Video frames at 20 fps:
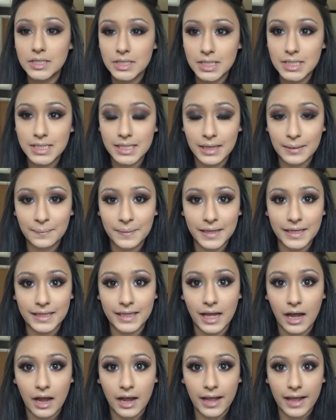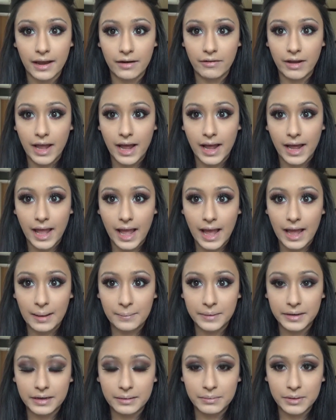Just to complete the eye area, I
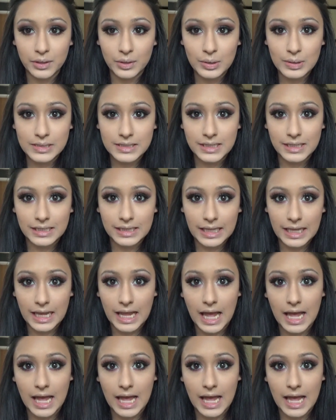am going to be using the